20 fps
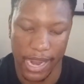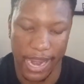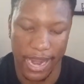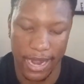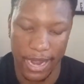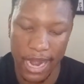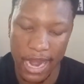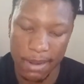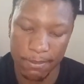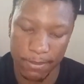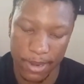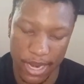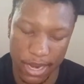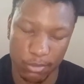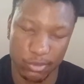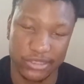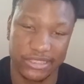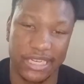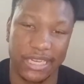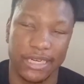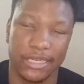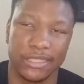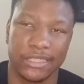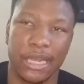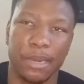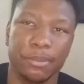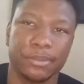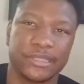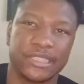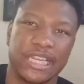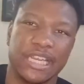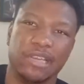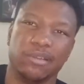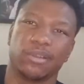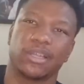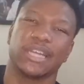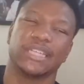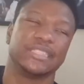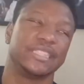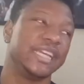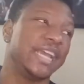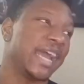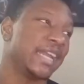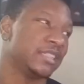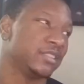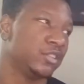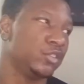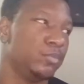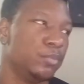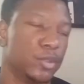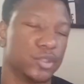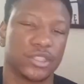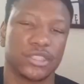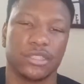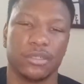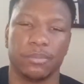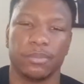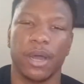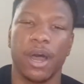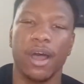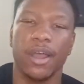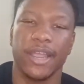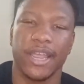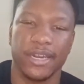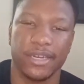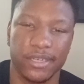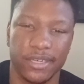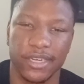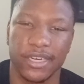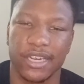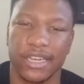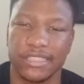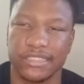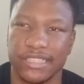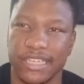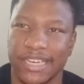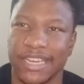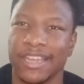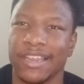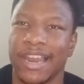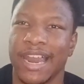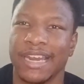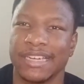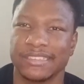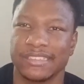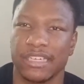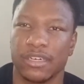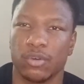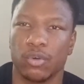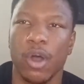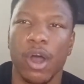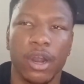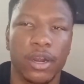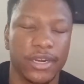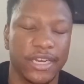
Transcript: Ant-Man was getting double-teamed because he had to do most of the ball handling because Nickeil Alexander-Walker,